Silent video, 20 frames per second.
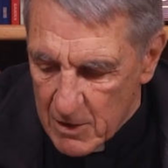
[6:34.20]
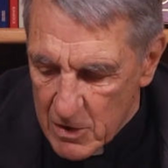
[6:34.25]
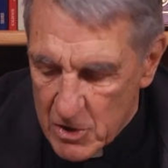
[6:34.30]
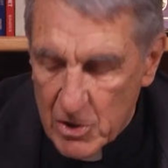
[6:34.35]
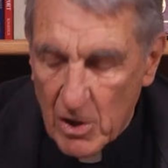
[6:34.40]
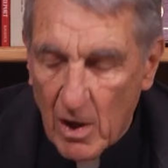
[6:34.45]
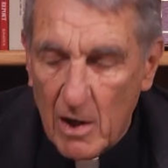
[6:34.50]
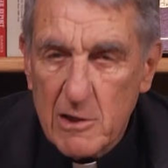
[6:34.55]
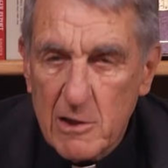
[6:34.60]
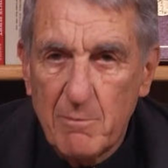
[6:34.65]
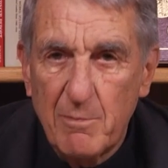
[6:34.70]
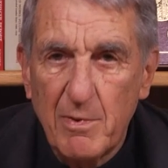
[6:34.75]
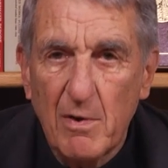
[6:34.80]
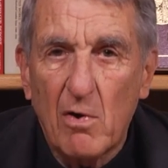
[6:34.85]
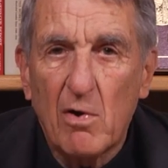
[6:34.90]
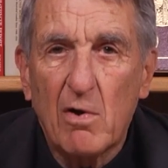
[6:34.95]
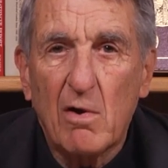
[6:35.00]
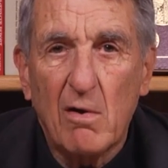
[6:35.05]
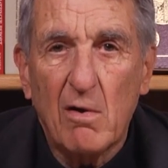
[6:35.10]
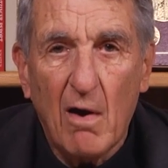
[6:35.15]
Judge
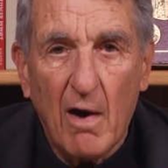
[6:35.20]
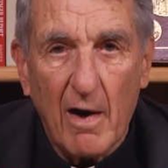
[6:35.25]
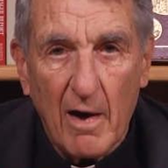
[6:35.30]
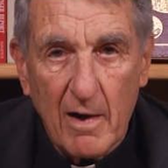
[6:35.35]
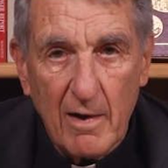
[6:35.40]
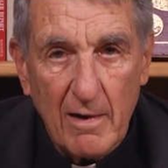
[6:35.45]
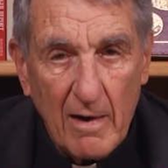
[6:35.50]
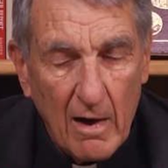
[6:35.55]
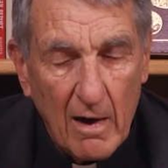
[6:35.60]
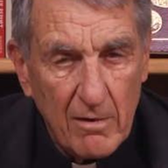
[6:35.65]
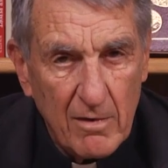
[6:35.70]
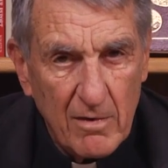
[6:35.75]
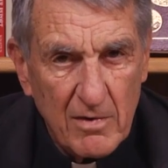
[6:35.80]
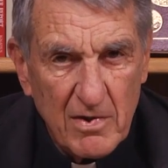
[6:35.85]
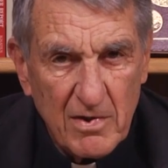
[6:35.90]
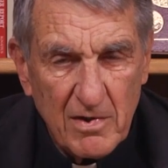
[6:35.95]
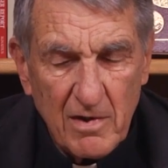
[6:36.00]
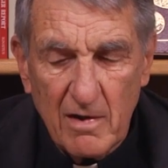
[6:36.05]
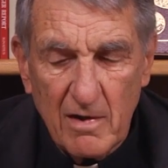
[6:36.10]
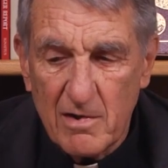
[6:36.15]
Bill Clark, now
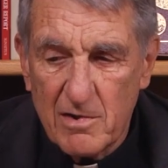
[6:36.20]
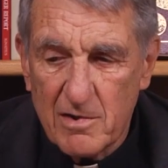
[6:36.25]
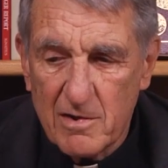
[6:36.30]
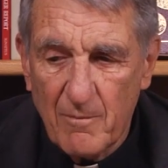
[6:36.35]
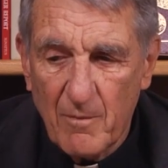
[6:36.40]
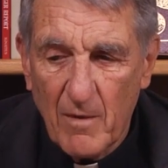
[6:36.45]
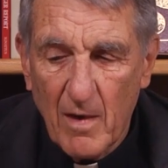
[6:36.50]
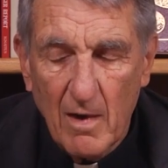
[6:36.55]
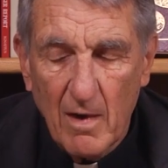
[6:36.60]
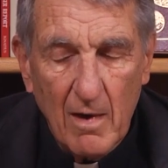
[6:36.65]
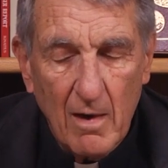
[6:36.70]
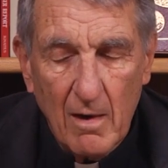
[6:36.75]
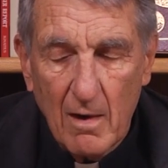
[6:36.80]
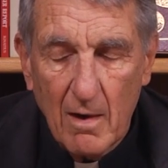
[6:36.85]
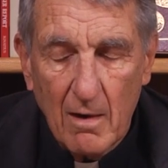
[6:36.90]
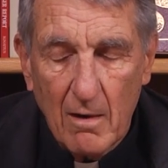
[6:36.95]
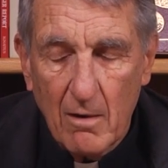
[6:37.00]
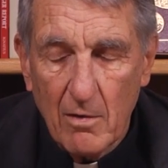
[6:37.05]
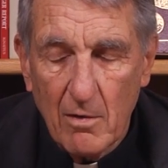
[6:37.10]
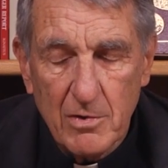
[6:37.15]
deceased,
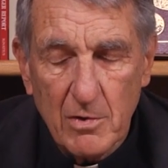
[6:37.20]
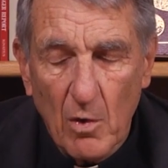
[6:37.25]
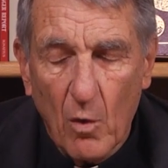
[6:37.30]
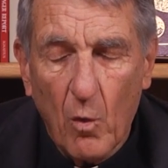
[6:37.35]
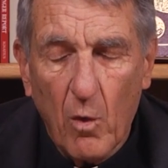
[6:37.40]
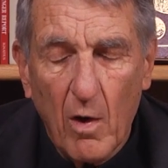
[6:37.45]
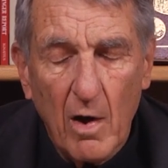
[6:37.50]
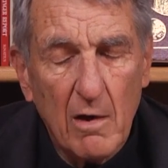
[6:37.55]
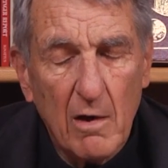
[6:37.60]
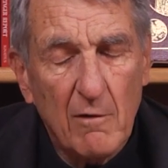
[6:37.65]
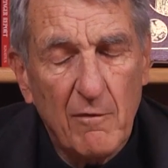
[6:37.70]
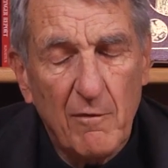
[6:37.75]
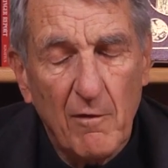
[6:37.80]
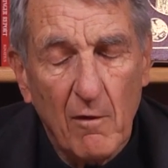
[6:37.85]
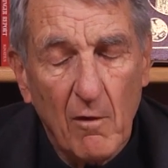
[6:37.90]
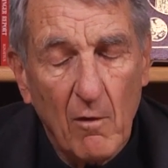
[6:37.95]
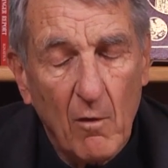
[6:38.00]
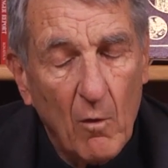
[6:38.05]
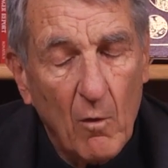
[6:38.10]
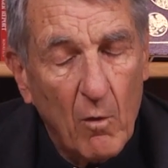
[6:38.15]
was a
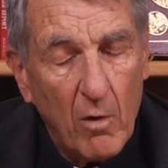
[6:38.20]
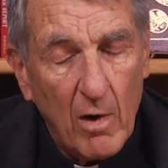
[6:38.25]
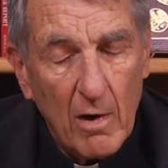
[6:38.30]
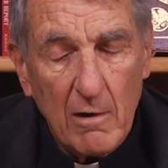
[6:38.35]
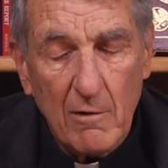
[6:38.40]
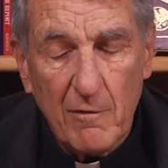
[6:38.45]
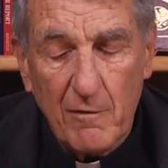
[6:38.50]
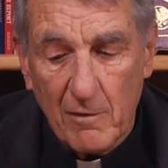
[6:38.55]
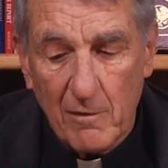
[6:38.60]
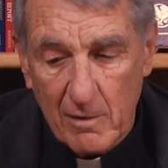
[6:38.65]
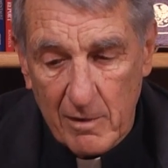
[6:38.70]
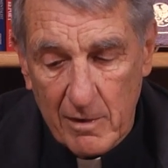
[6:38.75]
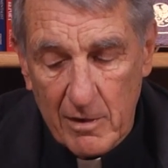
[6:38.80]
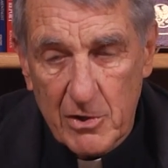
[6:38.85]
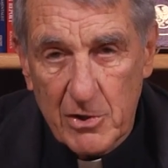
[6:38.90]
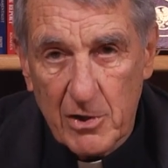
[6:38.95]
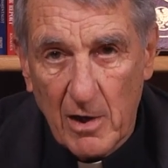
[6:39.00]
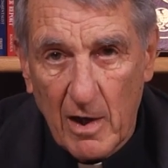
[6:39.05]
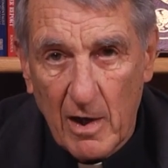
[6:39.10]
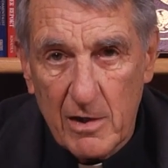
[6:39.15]
wonderful, wonderful
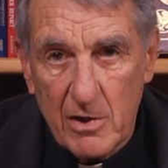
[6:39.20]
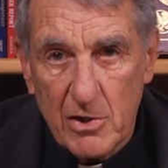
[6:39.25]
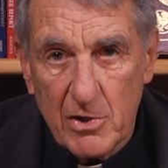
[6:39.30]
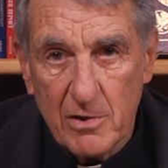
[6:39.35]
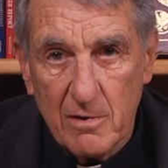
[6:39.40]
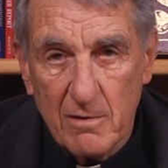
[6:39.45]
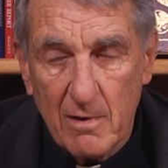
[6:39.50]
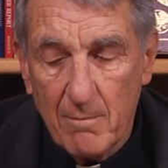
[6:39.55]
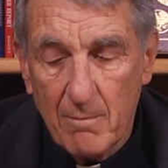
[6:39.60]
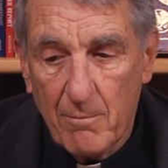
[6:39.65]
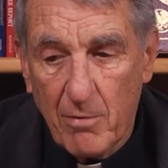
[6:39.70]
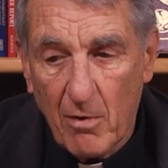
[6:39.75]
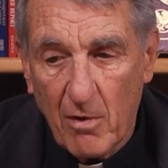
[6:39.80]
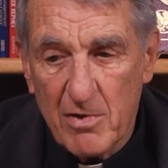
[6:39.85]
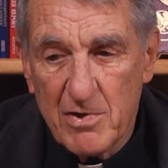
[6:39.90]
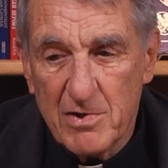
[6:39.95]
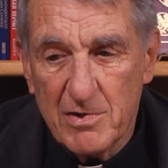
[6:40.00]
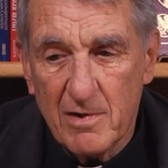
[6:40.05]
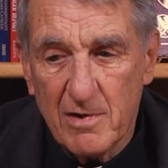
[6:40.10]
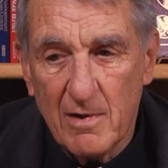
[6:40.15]
judge,
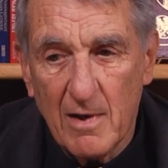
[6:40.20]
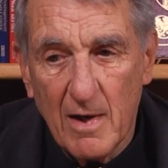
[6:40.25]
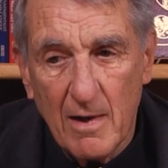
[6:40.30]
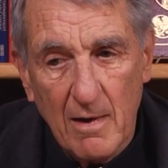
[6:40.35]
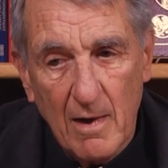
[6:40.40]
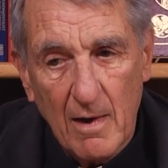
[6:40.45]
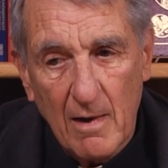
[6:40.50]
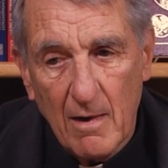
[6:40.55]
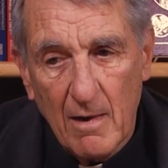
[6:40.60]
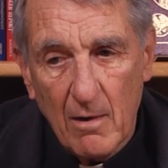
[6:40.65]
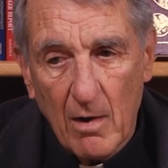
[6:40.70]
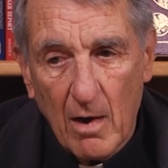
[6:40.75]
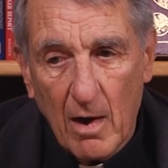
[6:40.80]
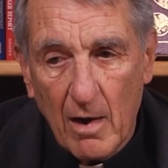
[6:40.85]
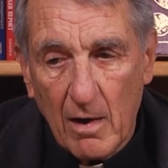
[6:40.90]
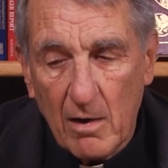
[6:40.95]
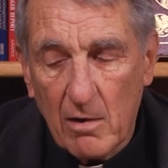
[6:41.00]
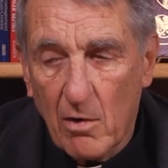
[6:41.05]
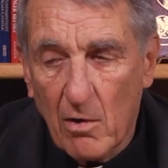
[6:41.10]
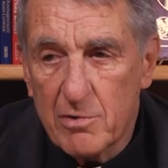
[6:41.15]
person,
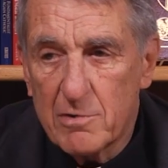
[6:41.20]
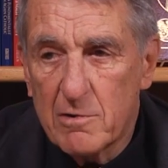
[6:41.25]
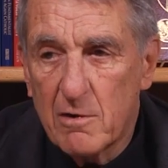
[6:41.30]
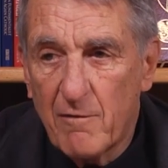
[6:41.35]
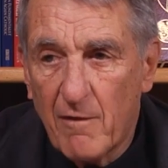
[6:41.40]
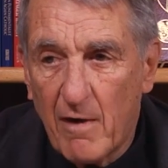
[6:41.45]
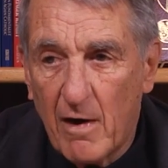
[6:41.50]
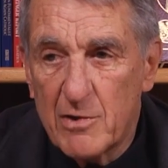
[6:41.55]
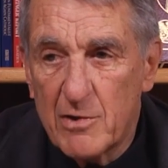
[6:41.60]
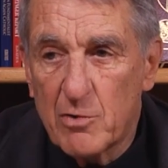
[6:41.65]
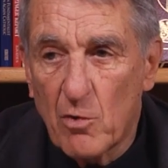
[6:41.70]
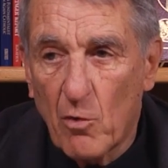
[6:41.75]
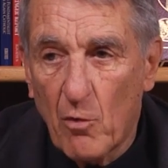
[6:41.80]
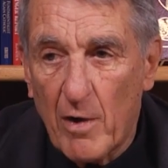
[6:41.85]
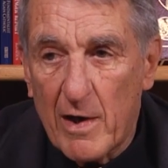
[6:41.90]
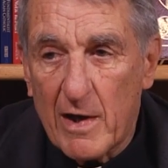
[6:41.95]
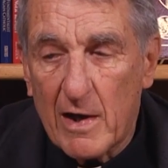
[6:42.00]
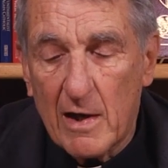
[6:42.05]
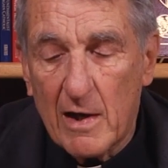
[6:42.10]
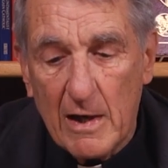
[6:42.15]
a close advisor to
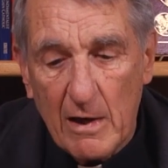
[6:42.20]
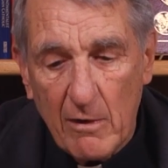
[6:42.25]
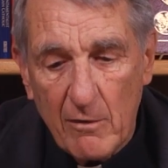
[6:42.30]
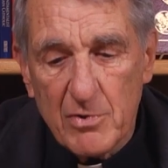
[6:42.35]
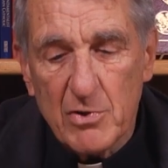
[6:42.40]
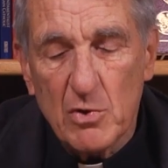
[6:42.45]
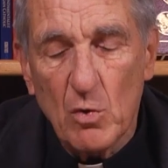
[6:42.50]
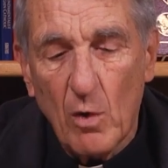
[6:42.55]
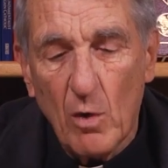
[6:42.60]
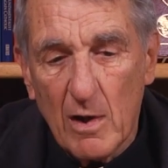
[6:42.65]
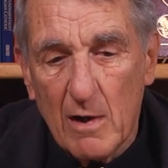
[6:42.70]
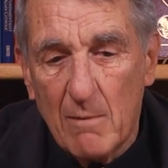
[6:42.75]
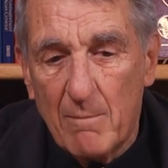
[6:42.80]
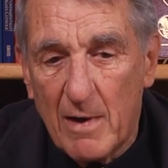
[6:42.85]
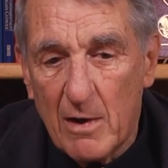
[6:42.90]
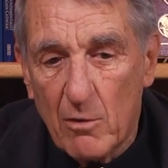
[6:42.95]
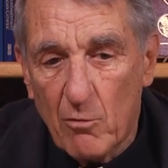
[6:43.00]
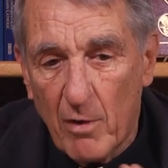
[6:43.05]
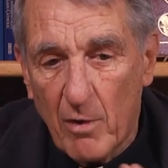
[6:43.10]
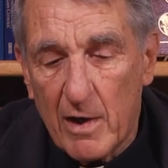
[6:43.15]
Reagan. He was the one that
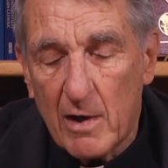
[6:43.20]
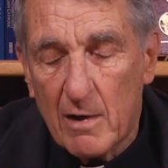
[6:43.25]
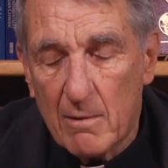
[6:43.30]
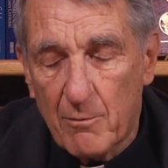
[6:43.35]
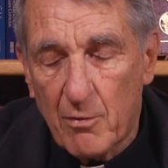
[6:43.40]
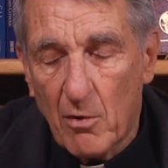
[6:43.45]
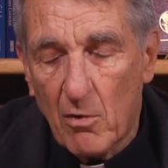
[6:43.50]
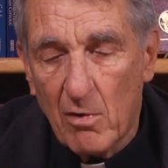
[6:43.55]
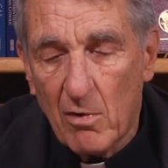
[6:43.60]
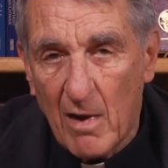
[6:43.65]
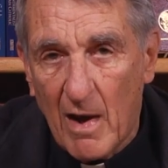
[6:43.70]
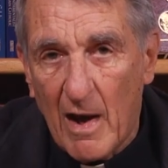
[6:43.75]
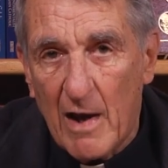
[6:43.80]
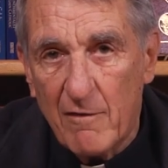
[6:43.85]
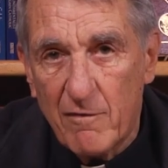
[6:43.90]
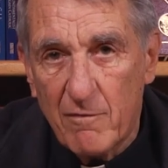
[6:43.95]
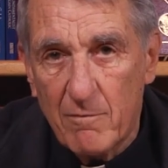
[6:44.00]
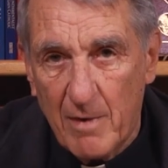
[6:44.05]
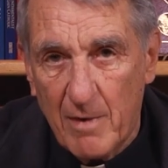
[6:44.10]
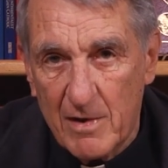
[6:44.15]
made Reagan
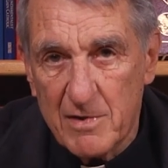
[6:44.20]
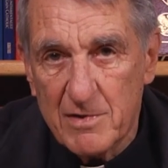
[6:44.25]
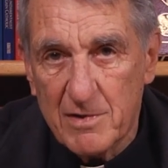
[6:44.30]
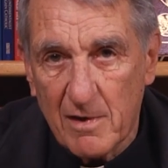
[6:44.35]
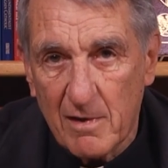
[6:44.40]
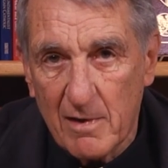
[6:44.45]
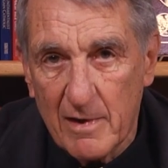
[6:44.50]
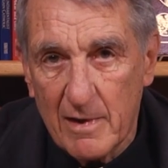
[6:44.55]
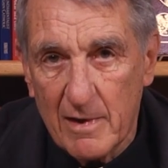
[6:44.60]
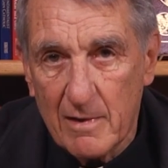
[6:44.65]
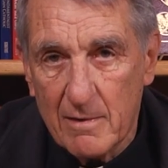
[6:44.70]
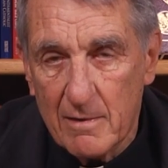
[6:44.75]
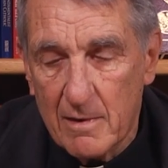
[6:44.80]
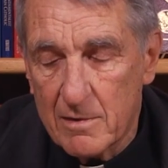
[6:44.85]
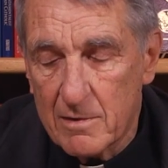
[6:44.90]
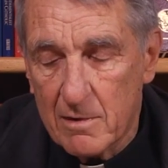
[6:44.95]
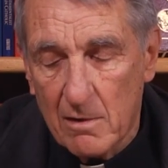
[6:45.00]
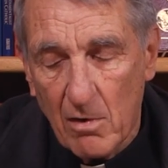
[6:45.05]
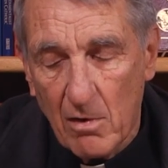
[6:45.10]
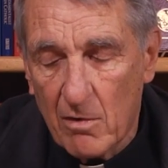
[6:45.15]
pro-life, basically.
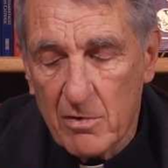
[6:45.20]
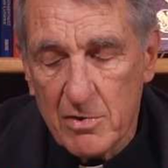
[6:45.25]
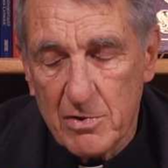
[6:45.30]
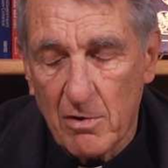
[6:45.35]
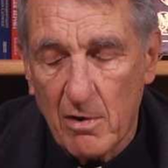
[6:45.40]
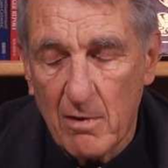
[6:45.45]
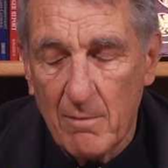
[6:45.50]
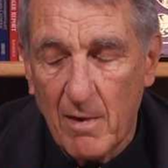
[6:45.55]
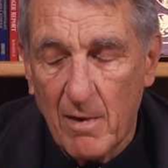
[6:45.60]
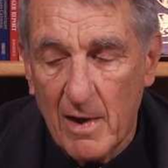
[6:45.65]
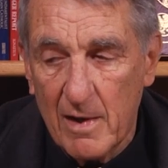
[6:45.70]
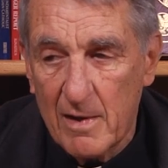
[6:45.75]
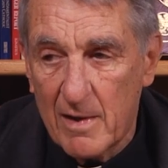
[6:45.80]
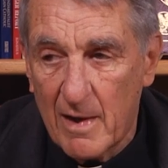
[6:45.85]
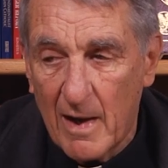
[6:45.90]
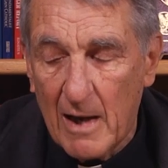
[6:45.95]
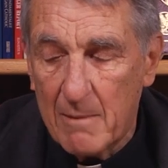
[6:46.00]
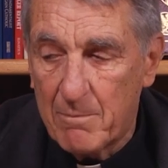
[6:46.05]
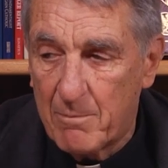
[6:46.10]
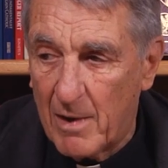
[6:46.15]
There's a long story behind
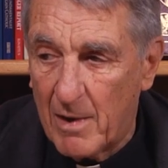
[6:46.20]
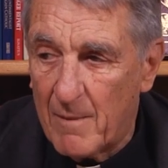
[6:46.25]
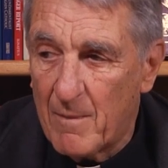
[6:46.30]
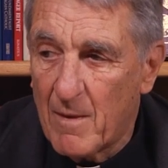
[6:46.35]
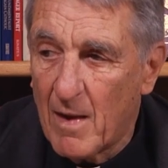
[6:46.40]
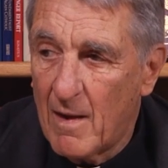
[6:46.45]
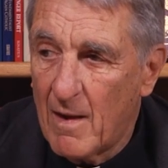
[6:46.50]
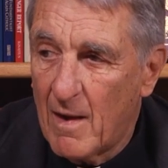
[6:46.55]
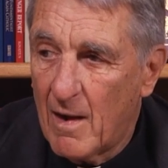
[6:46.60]
that. But